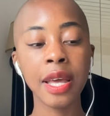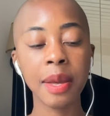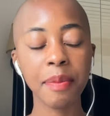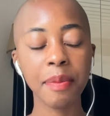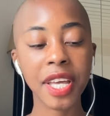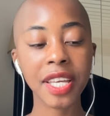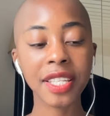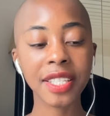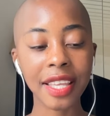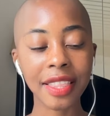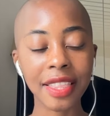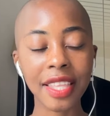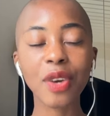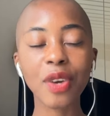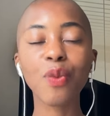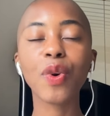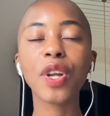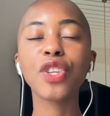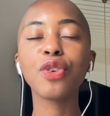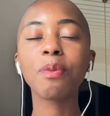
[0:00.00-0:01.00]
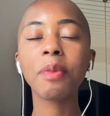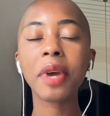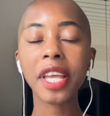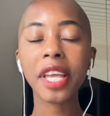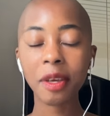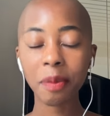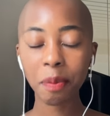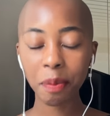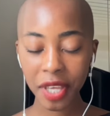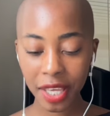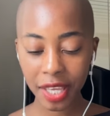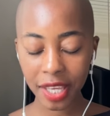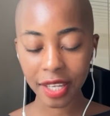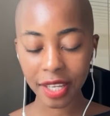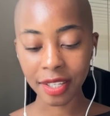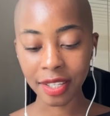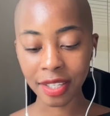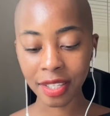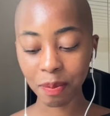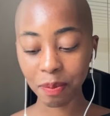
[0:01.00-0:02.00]
because I think when you make
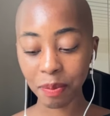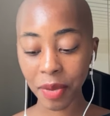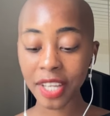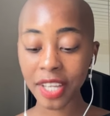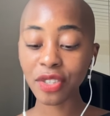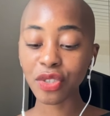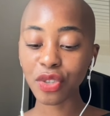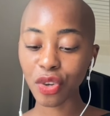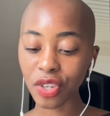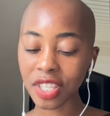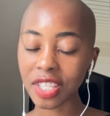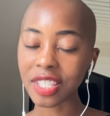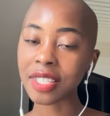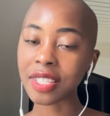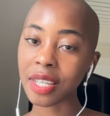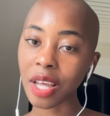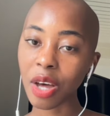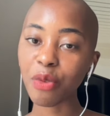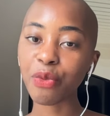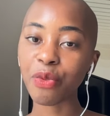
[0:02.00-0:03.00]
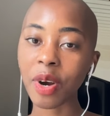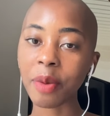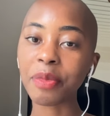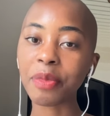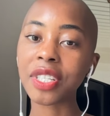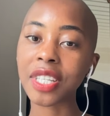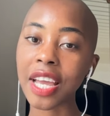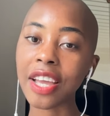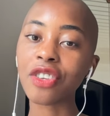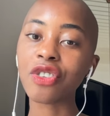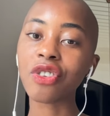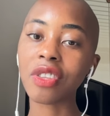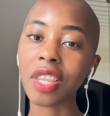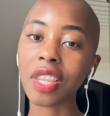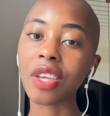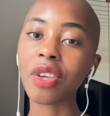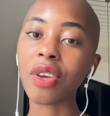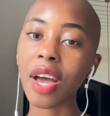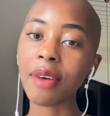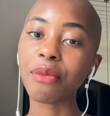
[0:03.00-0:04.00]
peace based on the self reputation
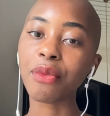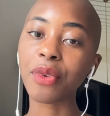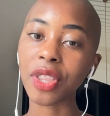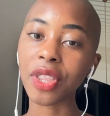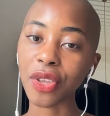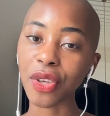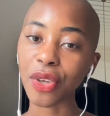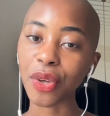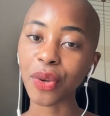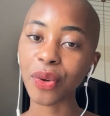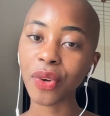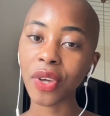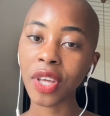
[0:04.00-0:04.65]
that you have with you,